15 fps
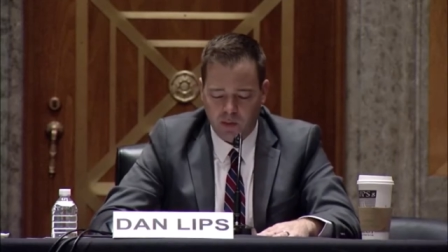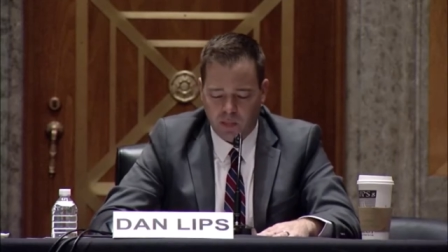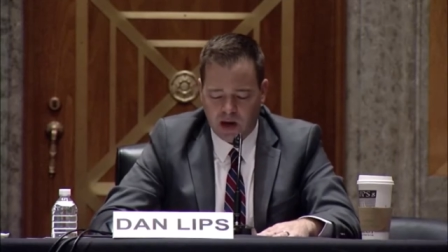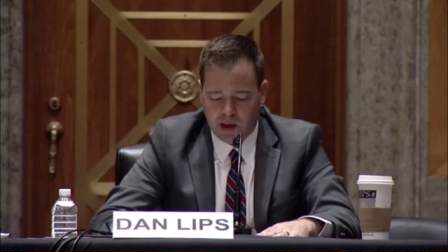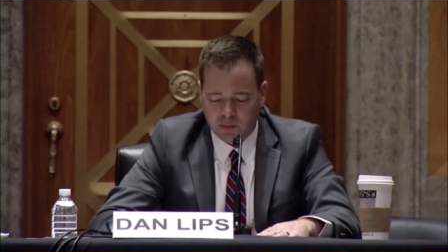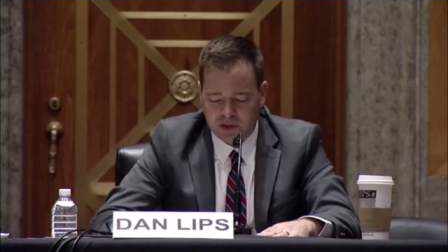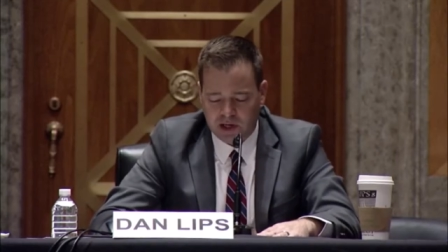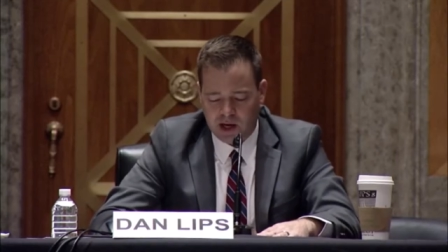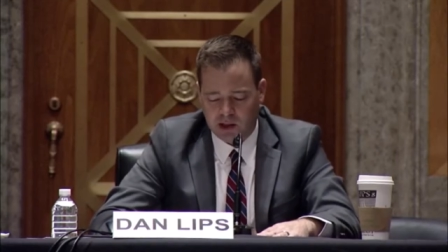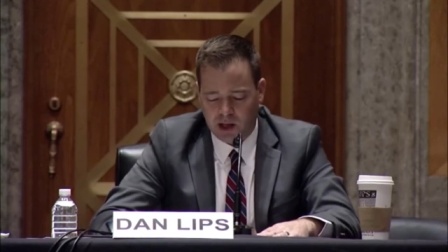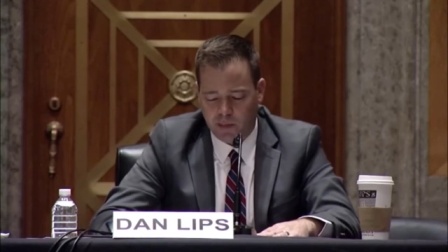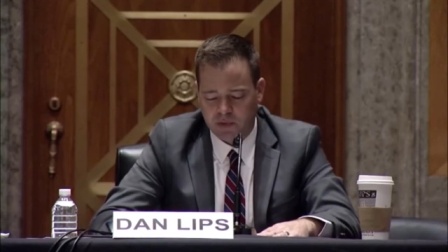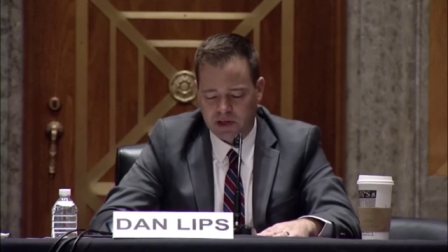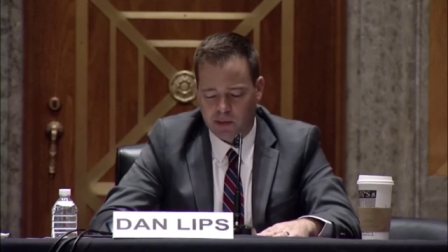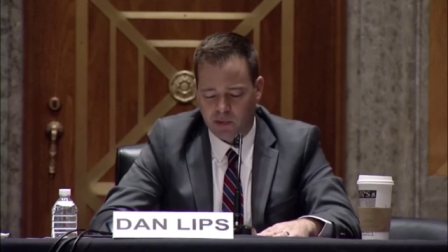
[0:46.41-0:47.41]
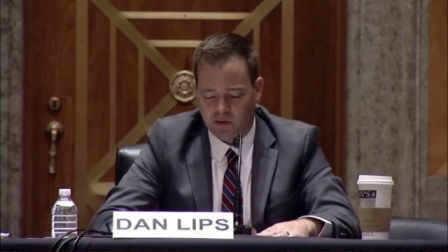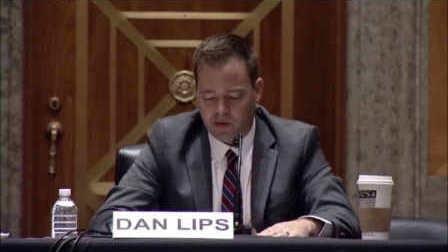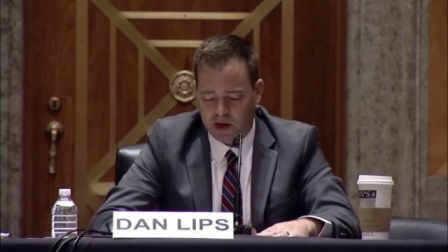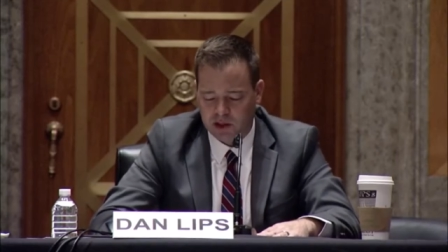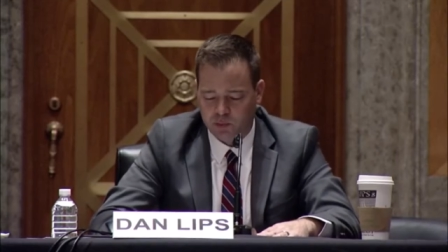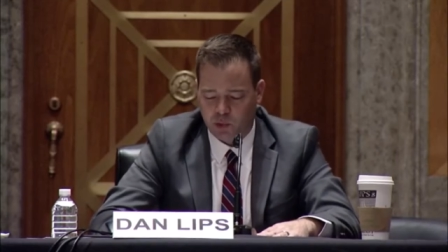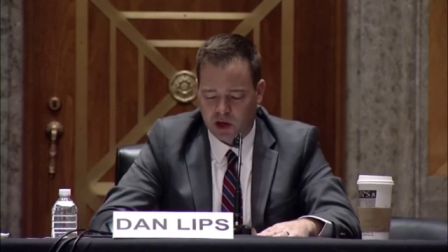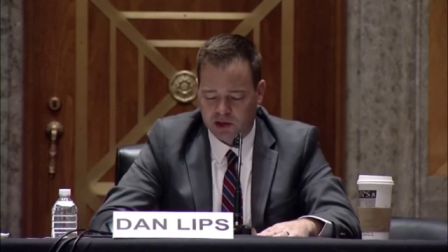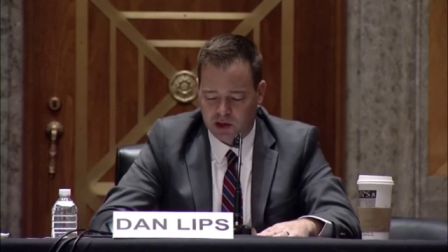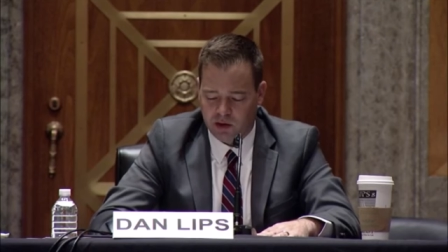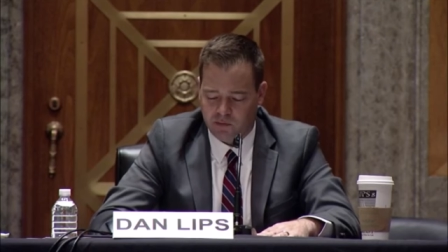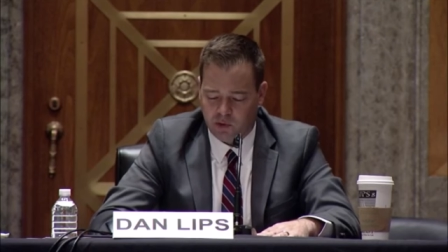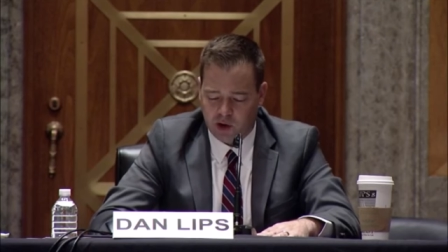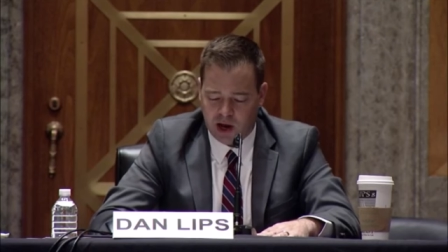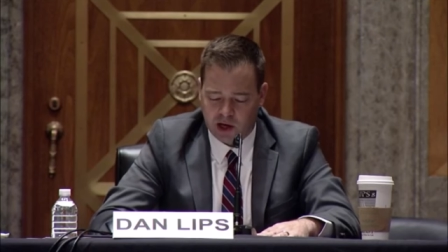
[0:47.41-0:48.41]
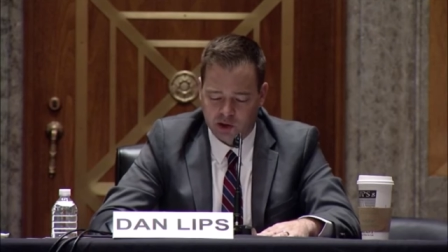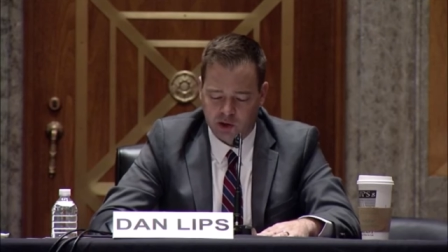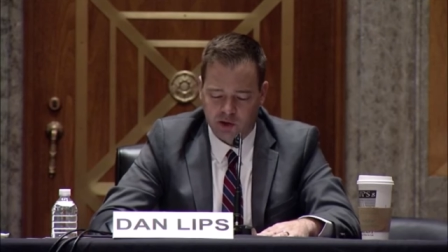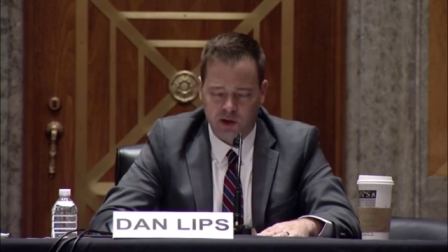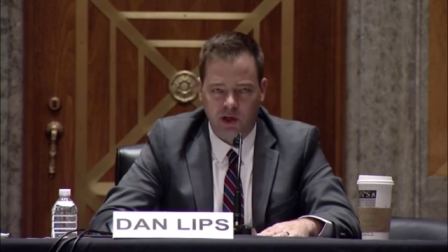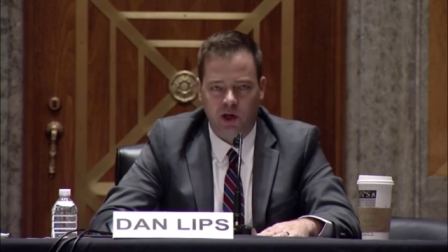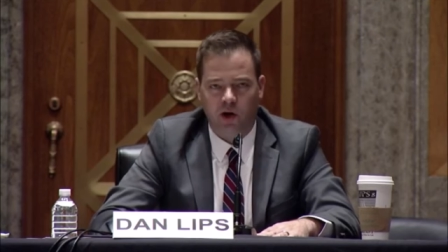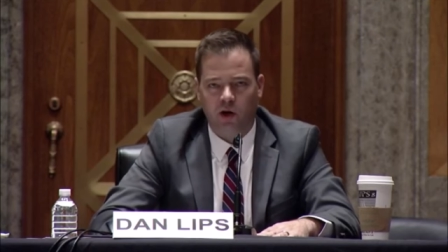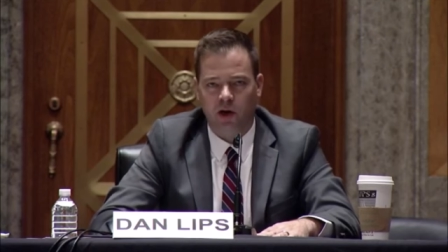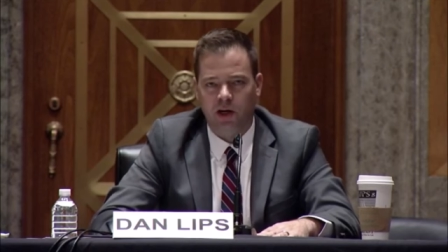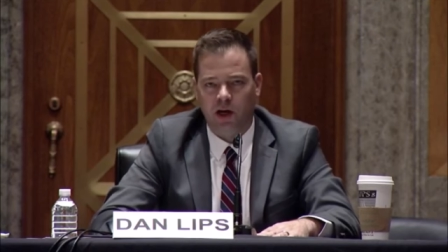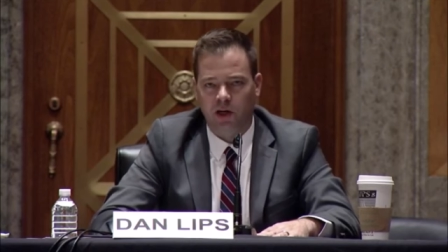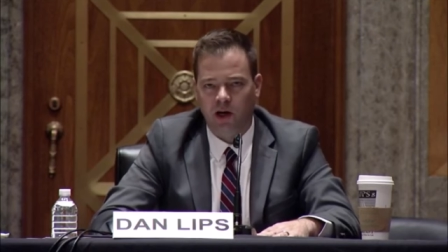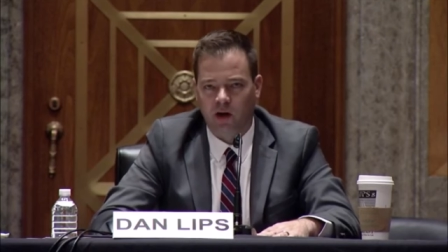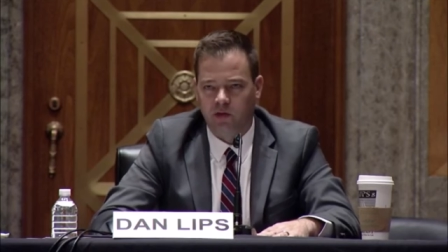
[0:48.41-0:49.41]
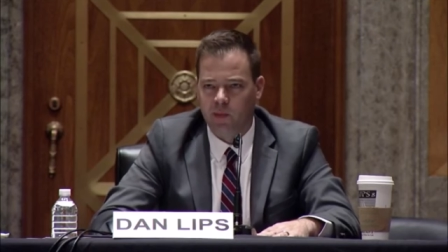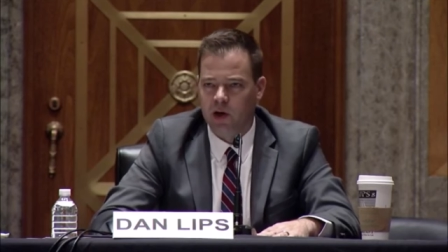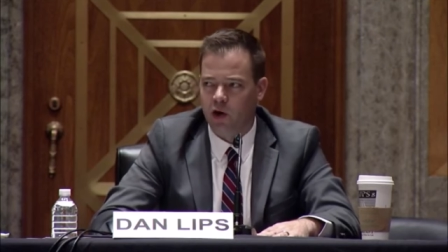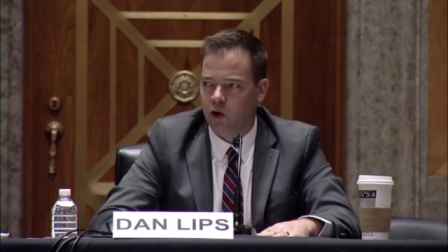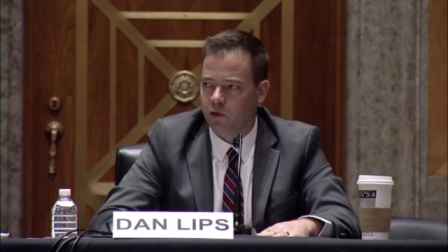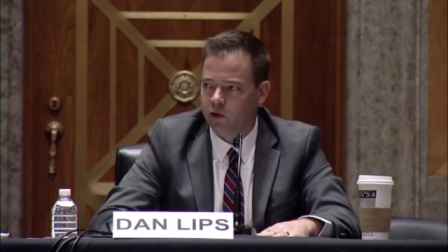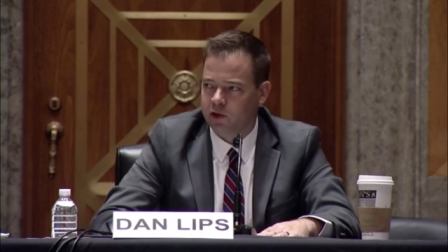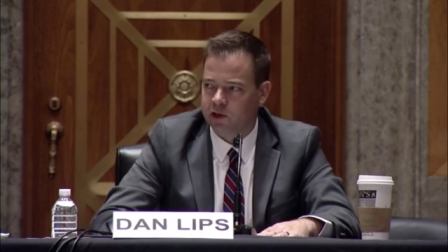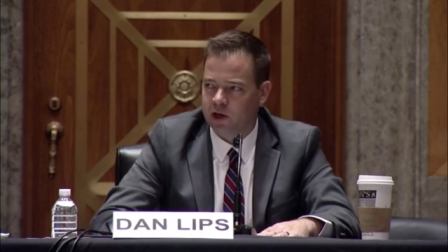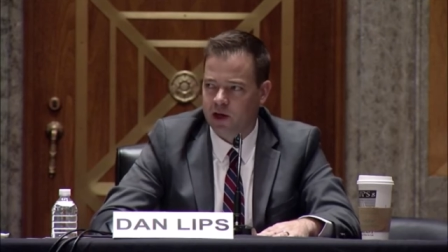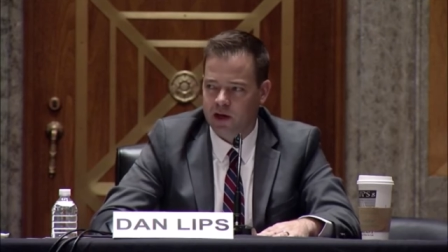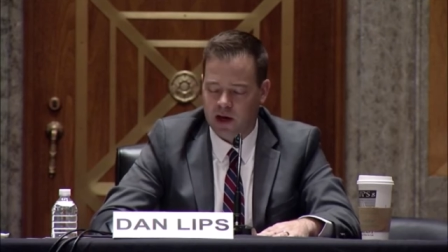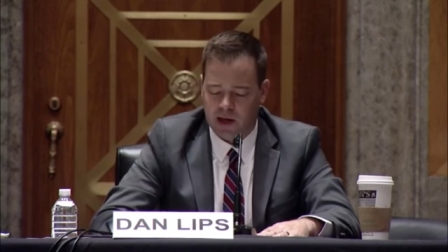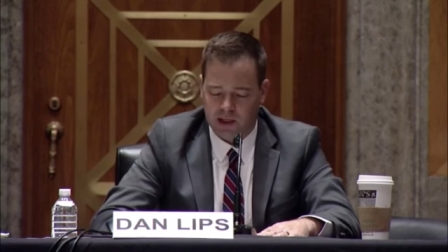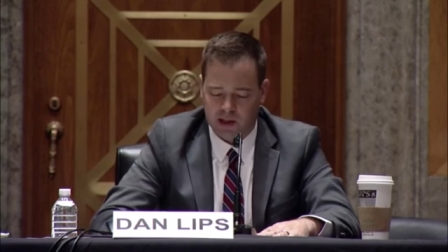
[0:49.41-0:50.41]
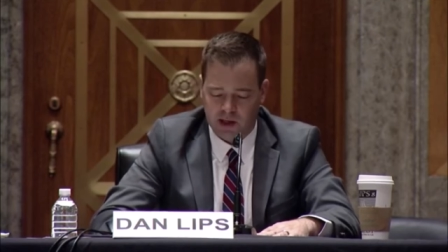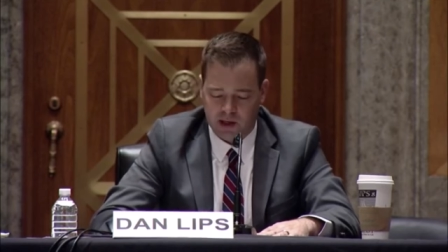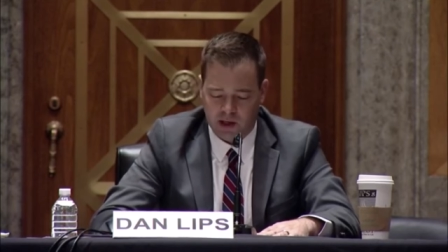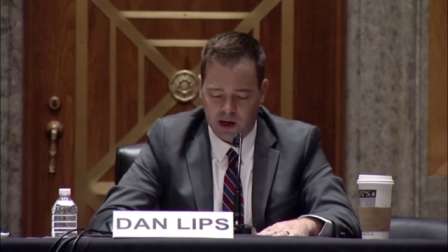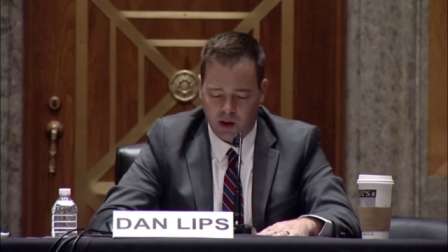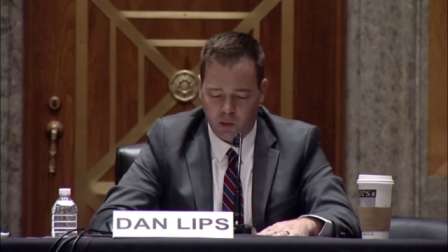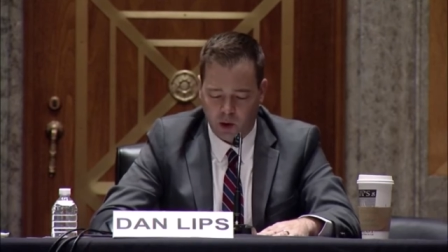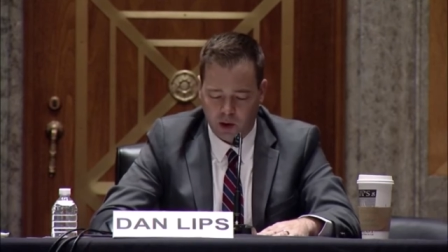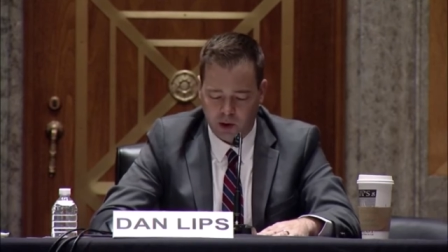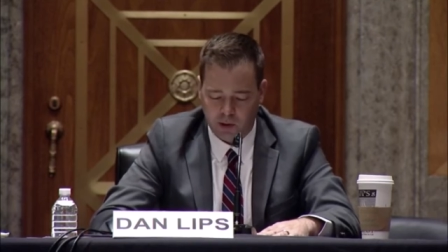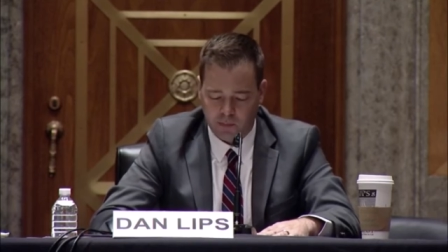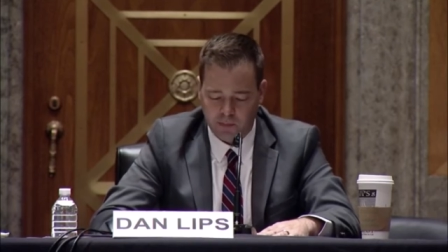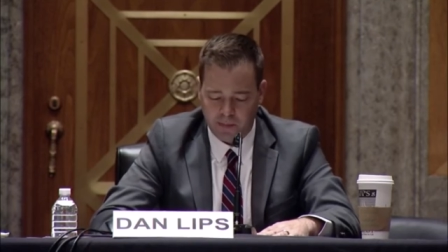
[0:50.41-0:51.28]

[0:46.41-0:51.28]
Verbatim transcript: My name is Dan Lips. I'm the Vice President for National Security and Government Oversight at Lincoln Network.